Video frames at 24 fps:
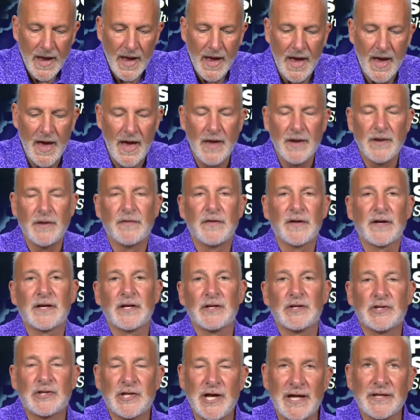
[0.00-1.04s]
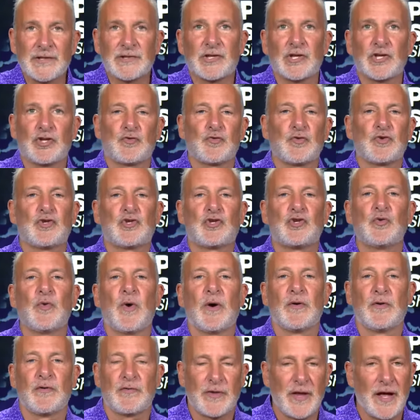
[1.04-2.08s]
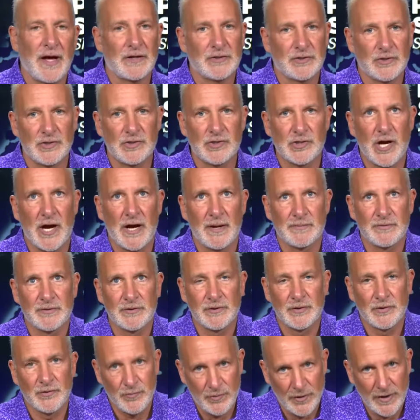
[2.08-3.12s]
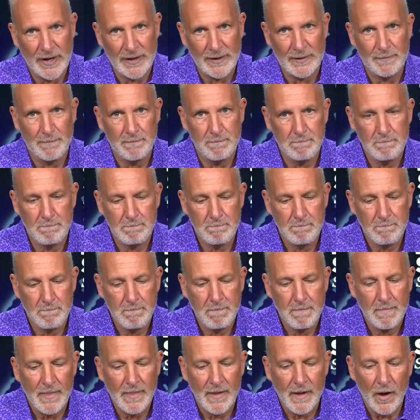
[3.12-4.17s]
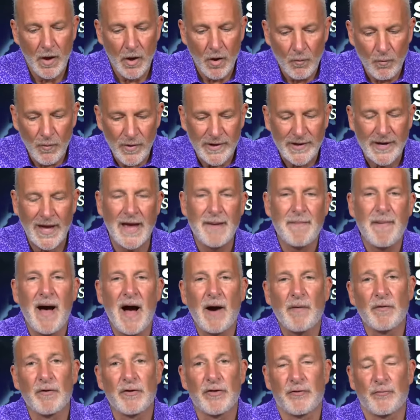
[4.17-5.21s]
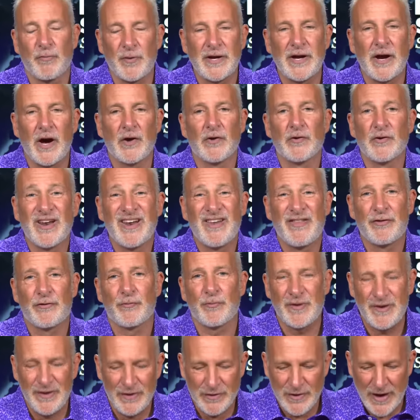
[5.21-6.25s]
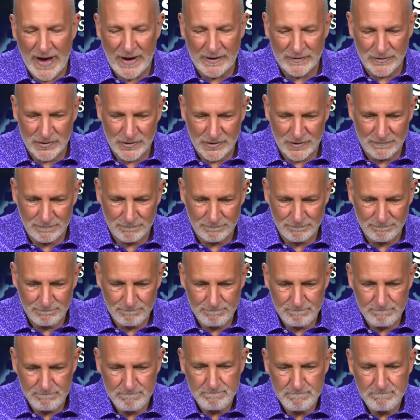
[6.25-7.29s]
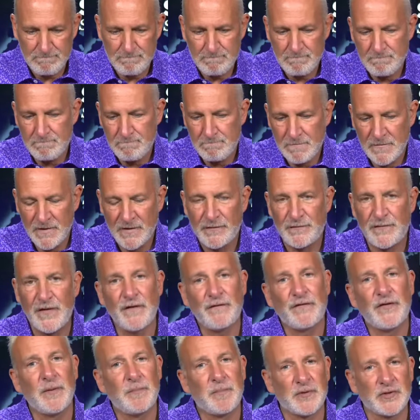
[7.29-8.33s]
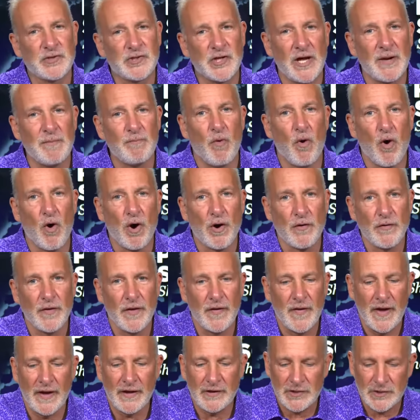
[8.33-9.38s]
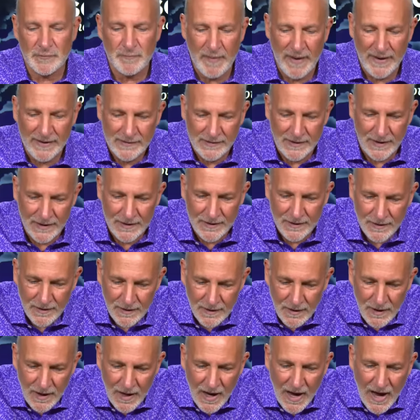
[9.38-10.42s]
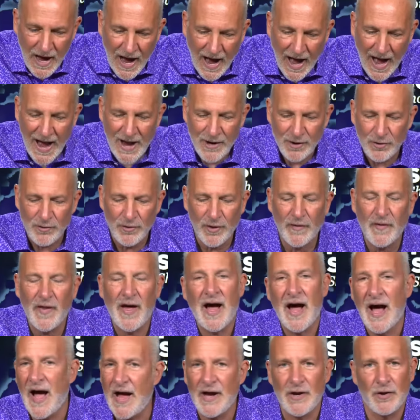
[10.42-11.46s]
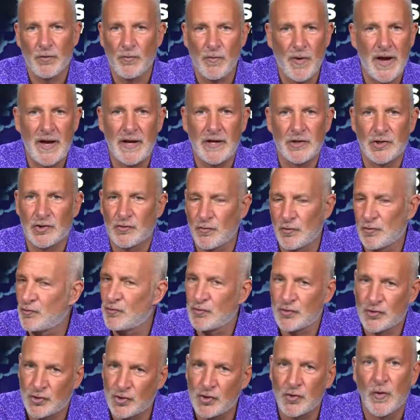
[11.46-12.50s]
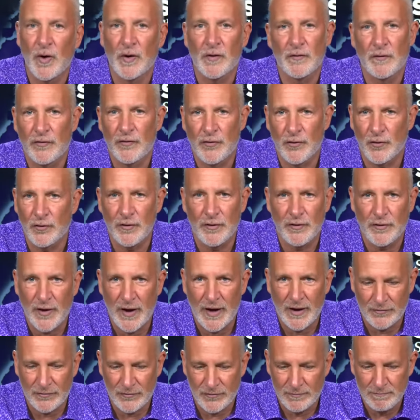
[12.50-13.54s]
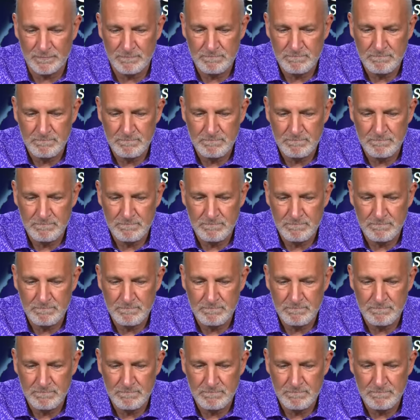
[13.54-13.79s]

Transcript: And the consensus was 200,000 jobs created. We came out with 303,000, 50% more than they expected, higher than the higher range, which was 230,000.